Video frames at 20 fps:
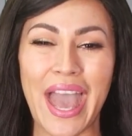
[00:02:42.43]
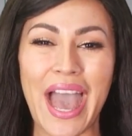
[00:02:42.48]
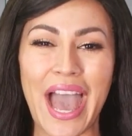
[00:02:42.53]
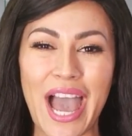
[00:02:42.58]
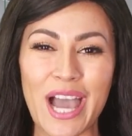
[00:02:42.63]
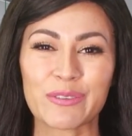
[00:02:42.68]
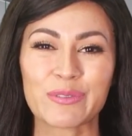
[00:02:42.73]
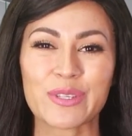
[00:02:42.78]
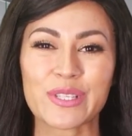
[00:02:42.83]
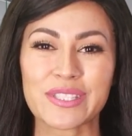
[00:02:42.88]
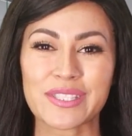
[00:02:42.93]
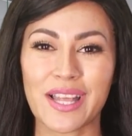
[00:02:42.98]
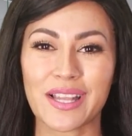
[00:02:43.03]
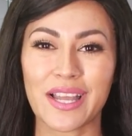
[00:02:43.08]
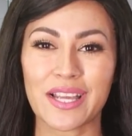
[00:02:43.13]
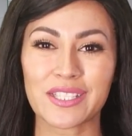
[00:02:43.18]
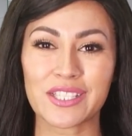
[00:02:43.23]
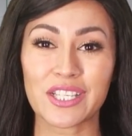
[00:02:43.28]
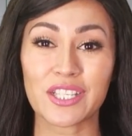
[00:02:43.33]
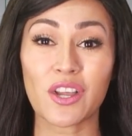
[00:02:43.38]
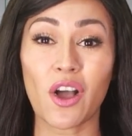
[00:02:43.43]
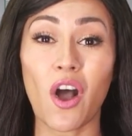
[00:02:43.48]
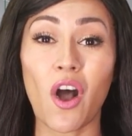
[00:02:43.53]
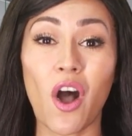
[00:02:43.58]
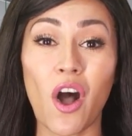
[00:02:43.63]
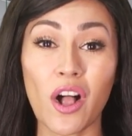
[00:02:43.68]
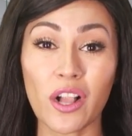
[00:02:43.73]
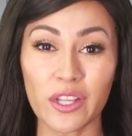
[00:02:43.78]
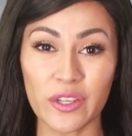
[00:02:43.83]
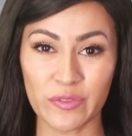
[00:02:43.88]
After selecting
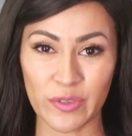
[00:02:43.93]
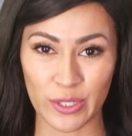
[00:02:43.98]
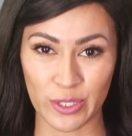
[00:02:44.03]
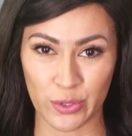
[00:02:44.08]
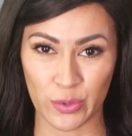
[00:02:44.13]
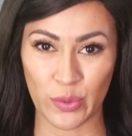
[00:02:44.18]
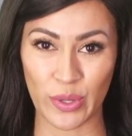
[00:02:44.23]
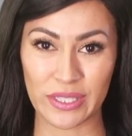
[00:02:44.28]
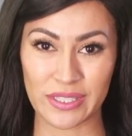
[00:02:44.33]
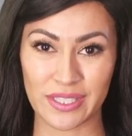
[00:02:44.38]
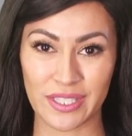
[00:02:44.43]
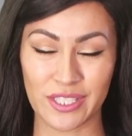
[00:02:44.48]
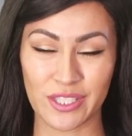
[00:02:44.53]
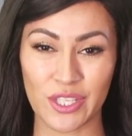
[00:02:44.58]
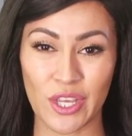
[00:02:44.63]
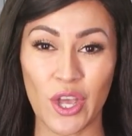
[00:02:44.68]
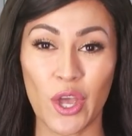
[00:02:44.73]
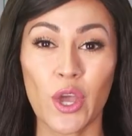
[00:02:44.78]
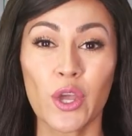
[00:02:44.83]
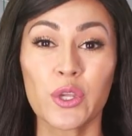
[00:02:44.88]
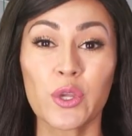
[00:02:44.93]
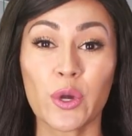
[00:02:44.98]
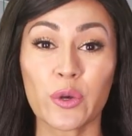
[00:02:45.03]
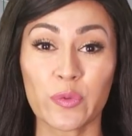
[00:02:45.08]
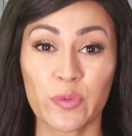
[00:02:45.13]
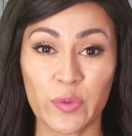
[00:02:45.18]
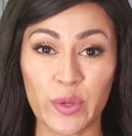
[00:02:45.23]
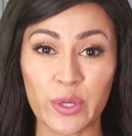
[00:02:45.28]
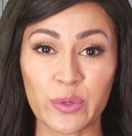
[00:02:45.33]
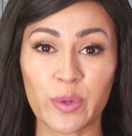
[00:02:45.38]
all of your choices, your
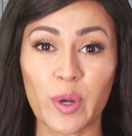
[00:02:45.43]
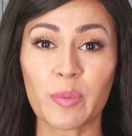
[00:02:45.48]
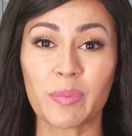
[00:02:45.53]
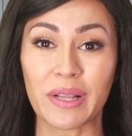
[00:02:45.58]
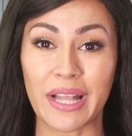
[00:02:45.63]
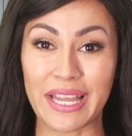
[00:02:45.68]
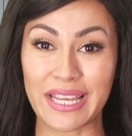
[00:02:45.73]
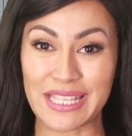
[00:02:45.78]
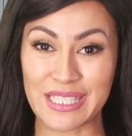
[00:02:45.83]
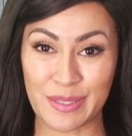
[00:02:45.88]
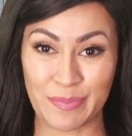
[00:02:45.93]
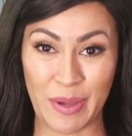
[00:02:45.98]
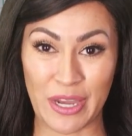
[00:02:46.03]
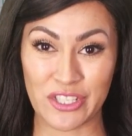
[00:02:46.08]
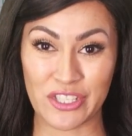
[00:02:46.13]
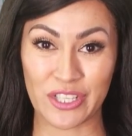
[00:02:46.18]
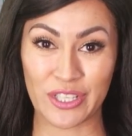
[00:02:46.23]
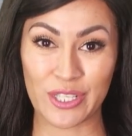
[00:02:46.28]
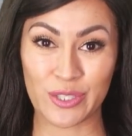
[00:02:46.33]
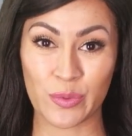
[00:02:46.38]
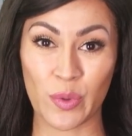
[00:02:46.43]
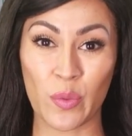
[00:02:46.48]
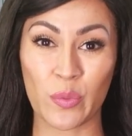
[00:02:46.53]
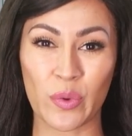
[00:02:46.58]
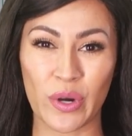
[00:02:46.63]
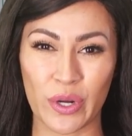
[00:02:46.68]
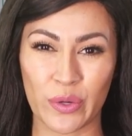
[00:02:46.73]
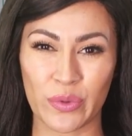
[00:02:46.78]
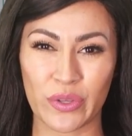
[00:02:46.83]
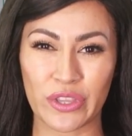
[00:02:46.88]
funeral planning specialist will
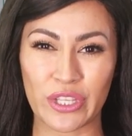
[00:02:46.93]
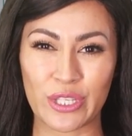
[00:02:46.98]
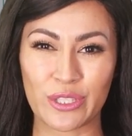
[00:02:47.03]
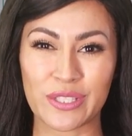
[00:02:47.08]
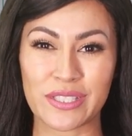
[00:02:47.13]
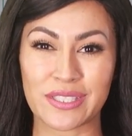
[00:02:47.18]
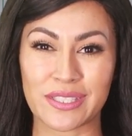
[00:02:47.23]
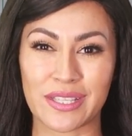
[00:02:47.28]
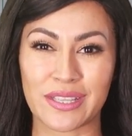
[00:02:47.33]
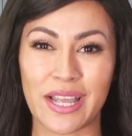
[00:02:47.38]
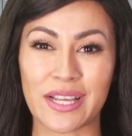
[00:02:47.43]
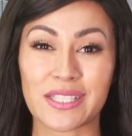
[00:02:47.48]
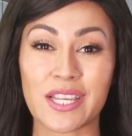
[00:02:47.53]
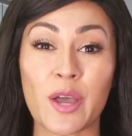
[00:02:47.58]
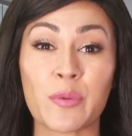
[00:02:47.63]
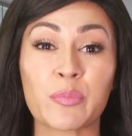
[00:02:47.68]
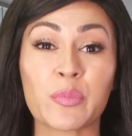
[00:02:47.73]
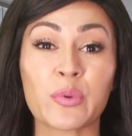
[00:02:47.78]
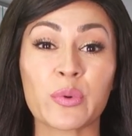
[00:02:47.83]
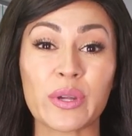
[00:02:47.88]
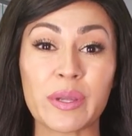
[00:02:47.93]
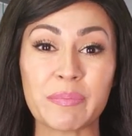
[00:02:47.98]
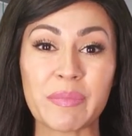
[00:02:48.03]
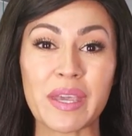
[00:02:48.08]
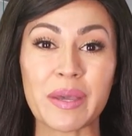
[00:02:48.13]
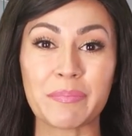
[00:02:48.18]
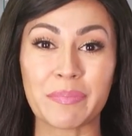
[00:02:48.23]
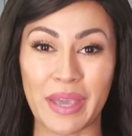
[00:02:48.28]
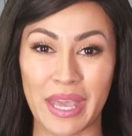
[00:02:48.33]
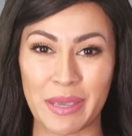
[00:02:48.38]
work with you to select a
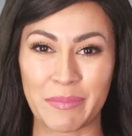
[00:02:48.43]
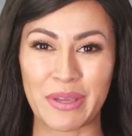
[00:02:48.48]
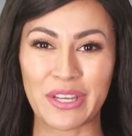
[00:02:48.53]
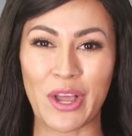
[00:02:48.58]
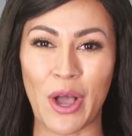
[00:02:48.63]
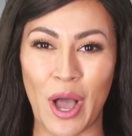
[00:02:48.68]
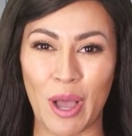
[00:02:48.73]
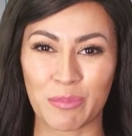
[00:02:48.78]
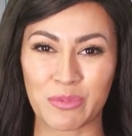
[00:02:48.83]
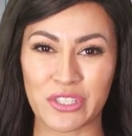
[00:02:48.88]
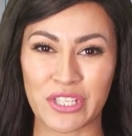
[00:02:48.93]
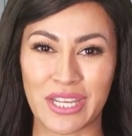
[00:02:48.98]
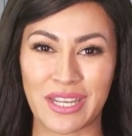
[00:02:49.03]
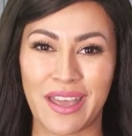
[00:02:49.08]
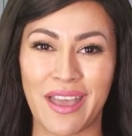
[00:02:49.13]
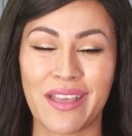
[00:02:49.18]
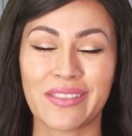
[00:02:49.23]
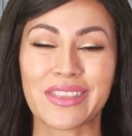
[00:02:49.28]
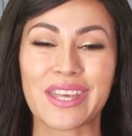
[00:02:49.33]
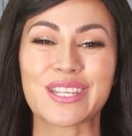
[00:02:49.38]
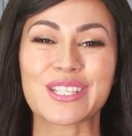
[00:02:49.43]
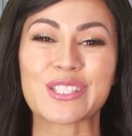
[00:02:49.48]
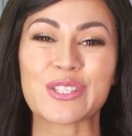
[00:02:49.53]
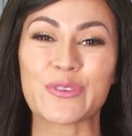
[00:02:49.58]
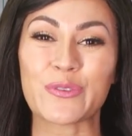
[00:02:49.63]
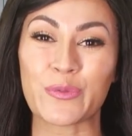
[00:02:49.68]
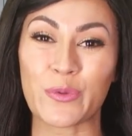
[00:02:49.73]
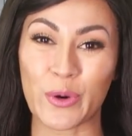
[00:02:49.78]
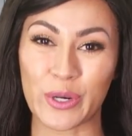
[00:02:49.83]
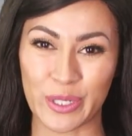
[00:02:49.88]
premium payment option that is
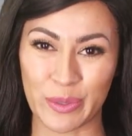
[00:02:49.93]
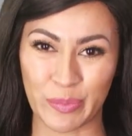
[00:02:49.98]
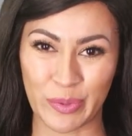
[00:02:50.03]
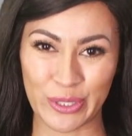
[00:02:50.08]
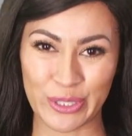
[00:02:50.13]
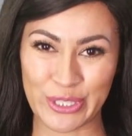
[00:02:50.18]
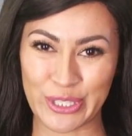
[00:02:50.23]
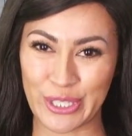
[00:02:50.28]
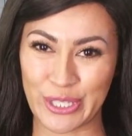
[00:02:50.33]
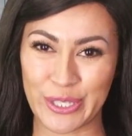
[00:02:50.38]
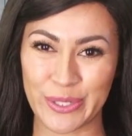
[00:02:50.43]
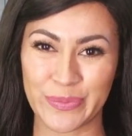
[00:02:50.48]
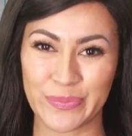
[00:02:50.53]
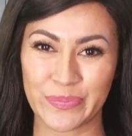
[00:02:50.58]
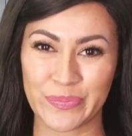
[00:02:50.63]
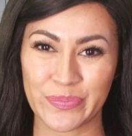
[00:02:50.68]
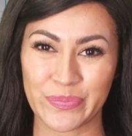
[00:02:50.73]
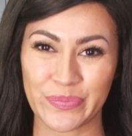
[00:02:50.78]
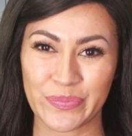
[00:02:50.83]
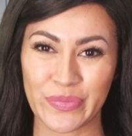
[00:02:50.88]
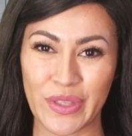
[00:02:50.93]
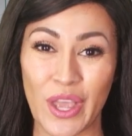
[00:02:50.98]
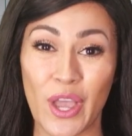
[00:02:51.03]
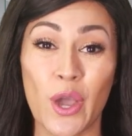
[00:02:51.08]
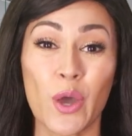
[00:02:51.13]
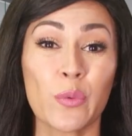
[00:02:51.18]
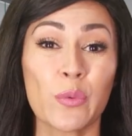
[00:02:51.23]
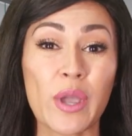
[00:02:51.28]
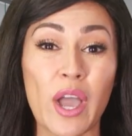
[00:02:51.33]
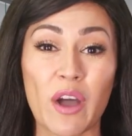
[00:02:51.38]
affordable to you.
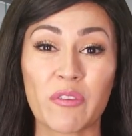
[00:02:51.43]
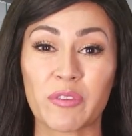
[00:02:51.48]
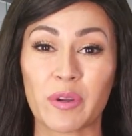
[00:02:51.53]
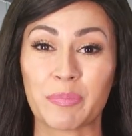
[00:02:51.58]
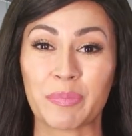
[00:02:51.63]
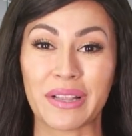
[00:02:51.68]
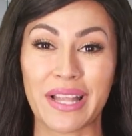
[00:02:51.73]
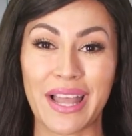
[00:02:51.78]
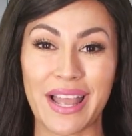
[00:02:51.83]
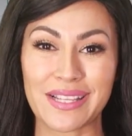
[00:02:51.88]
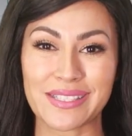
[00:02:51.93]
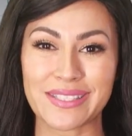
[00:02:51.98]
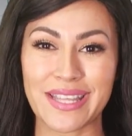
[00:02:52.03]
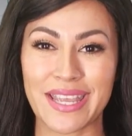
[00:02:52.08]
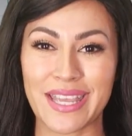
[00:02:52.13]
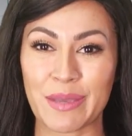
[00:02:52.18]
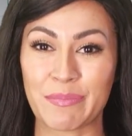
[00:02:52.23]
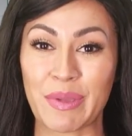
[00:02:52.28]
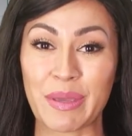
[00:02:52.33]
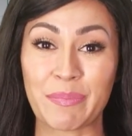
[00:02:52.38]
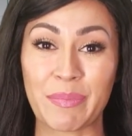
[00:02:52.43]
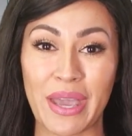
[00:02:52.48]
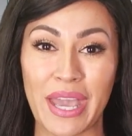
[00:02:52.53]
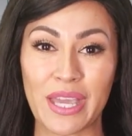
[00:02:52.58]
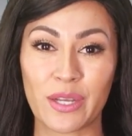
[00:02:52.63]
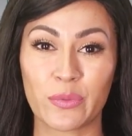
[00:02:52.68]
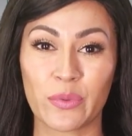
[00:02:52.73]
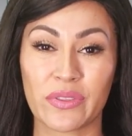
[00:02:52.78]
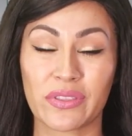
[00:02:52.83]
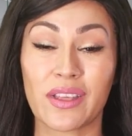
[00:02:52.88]
We offer plans that can be
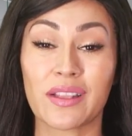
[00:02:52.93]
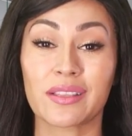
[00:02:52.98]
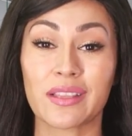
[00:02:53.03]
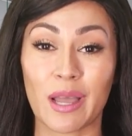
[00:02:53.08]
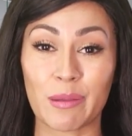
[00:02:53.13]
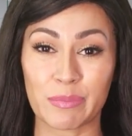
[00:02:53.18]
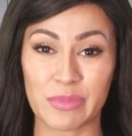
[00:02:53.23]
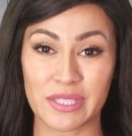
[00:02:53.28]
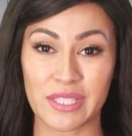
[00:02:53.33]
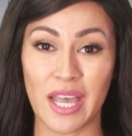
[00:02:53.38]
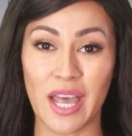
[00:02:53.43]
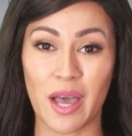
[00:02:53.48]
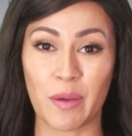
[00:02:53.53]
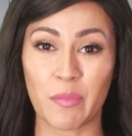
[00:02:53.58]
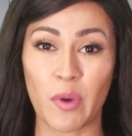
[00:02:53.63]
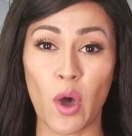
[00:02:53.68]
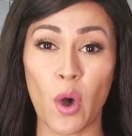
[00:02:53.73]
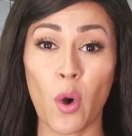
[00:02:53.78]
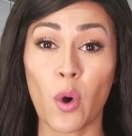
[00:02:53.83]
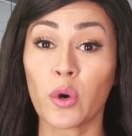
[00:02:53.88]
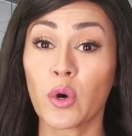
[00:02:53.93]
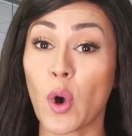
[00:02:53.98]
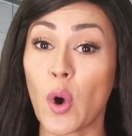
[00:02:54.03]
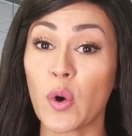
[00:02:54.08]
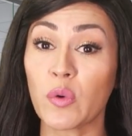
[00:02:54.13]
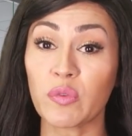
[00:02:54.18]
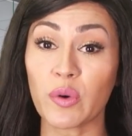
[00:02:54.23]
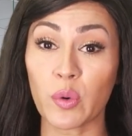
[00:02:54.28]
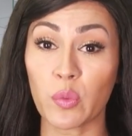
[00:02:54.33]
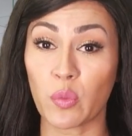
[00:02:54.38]
paid with a lump sum or
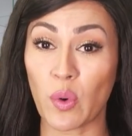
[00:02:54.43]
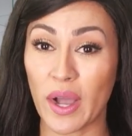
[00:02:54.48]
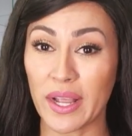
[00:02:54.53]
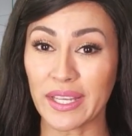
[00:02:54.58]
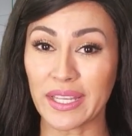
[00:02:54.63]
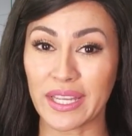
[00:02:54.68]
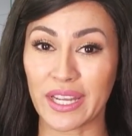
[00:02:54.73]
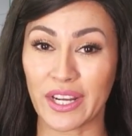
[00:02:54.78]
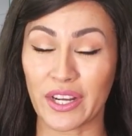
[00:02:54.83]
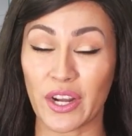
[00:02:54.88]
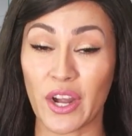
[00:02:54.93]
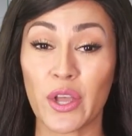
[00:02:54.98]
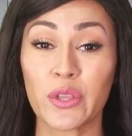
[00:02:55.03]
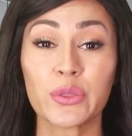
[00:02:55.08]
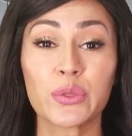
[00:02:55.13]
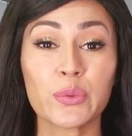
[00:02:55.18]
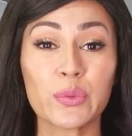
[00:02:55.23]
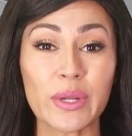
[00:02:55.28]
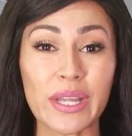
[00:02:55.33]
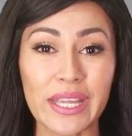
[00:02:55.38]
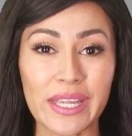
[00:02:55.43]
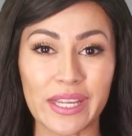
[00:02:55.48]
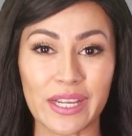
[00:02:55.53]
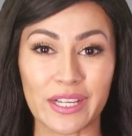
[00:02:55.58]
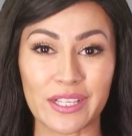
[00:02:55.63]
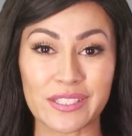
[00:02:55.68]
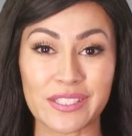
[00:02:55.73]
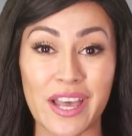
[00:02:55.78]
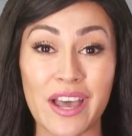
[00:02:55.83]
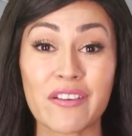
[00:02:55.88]
over 1 year, 3
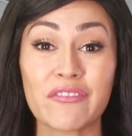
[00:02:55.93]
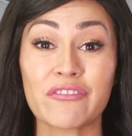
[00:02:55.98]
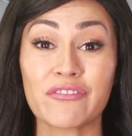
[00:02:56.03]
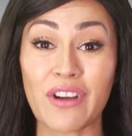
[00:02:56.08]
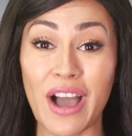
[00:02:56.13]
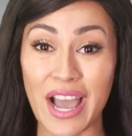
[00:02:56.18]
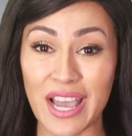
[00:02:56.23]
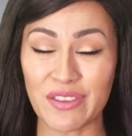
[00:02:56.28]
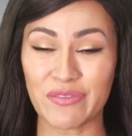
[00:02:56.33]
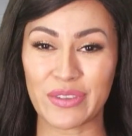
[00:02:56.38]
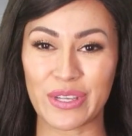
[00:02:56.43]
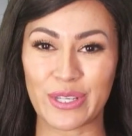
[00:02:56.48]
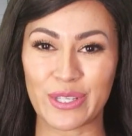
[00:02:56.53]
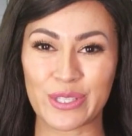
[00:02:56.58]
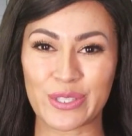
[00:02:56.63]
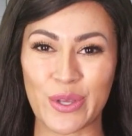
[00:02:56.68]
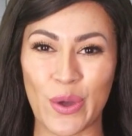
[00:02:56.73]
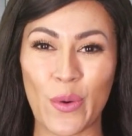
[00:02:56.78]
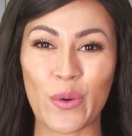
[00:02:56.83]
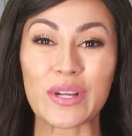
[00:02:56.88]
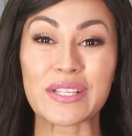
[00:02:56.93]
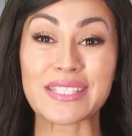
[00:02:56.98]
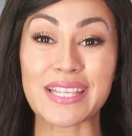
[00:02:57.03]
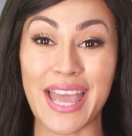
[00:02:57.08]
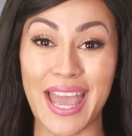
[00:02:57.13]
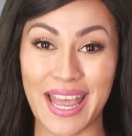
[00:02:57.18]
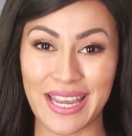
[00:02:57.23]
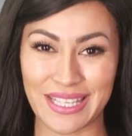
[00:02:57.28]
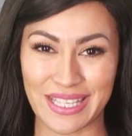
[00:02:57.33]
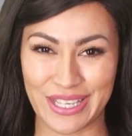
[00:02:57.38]
years, 5 years, or
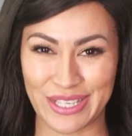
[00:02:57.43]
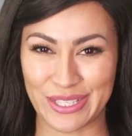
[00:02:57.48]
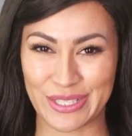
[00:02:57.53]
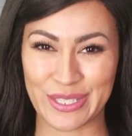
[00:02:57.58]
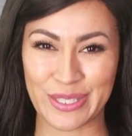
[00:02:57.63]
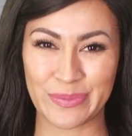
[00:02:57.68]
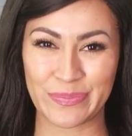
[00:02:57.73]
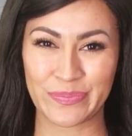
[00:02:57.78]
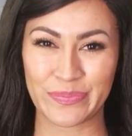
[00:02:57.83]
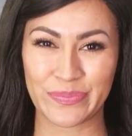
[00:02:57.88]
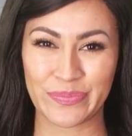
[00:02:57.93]
10 years.